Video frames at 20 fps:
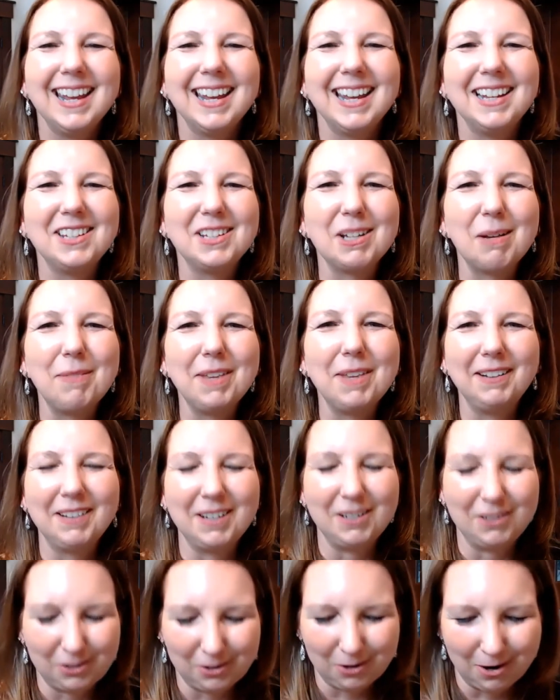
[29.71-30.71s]
It's something
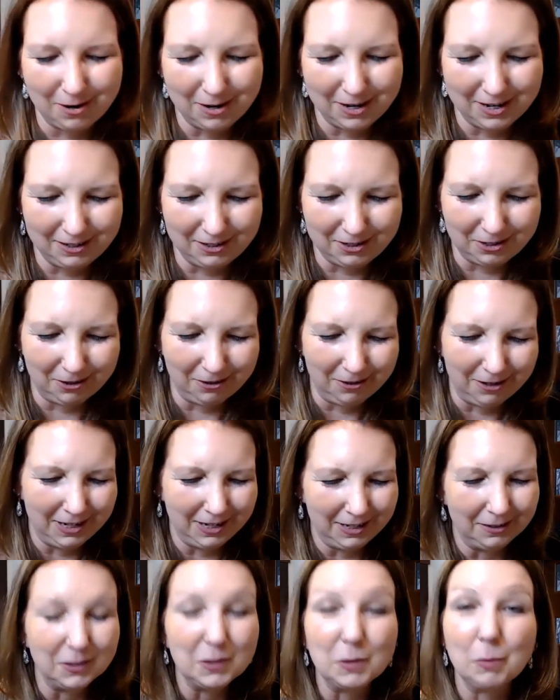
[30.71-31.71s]
that started
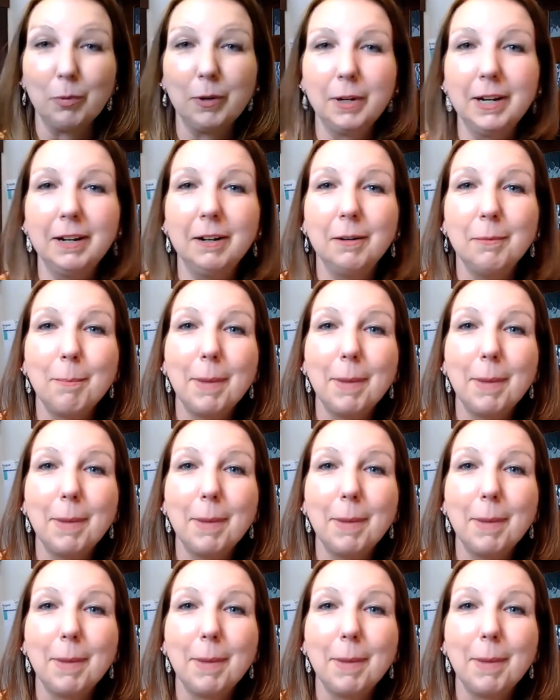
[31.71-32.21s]
during spring